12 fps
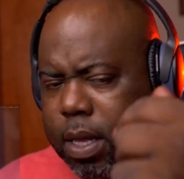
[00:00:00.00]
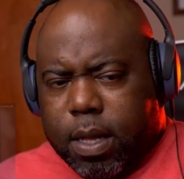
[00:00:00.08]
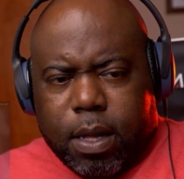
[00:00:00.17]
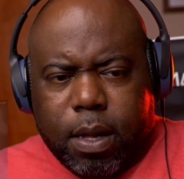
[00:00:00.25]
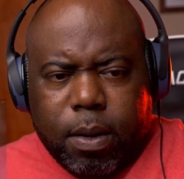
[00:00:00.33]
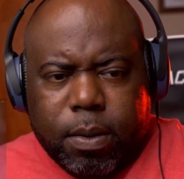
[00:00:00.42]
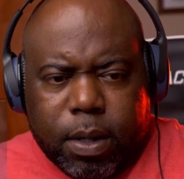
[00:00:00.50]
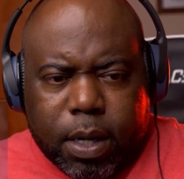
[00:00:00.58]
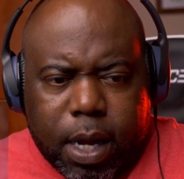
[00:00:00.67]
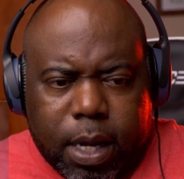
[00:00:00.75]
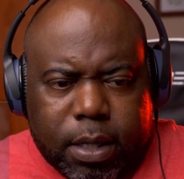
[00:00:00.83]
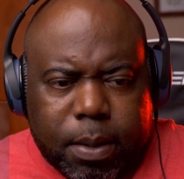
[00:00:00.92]
Hold on,
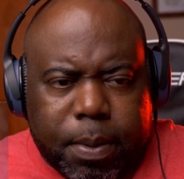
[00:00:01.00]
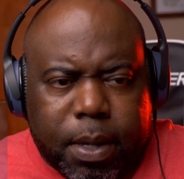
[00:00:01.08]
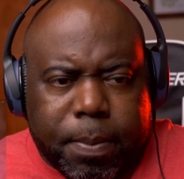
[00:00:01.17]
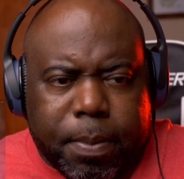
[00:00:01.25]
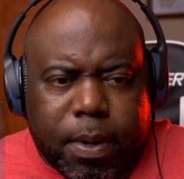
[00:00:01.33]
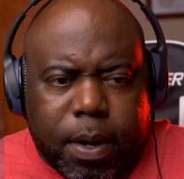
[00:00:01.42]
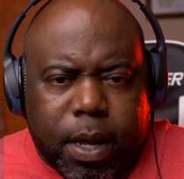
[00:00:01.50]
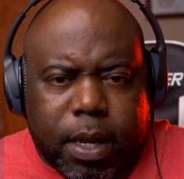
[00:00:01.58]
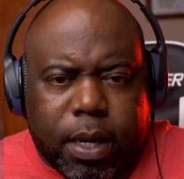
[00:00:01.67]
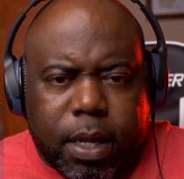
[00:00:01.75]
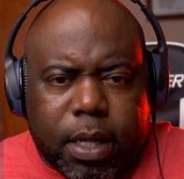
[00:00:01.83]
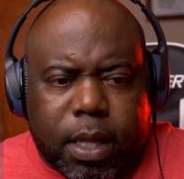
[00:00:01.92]
guys. I'm going to go ahead
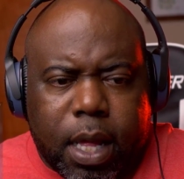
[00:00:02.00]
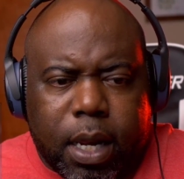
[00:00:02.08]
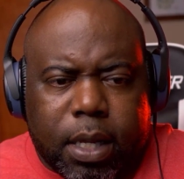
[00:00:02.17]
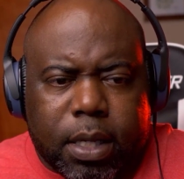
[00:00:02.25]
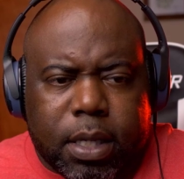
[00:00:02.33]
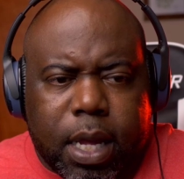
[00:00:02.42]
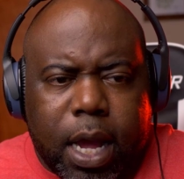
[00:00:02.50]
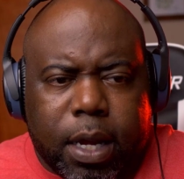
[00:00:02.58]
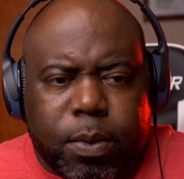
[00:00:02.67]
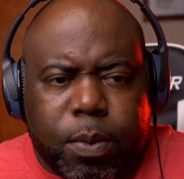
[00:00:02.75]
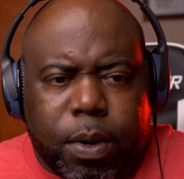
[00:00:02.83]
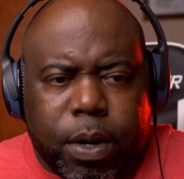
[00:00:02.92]
and get that
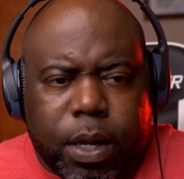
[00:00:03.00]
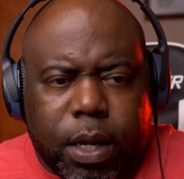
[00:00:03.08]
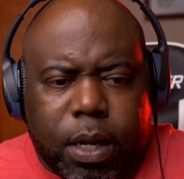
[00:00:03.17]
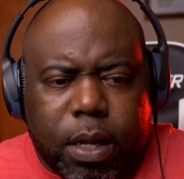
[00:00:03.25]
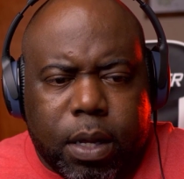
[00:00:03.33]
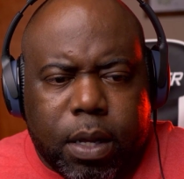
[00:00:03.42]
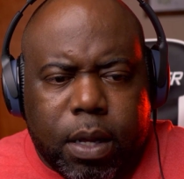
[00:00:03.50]
exact wording.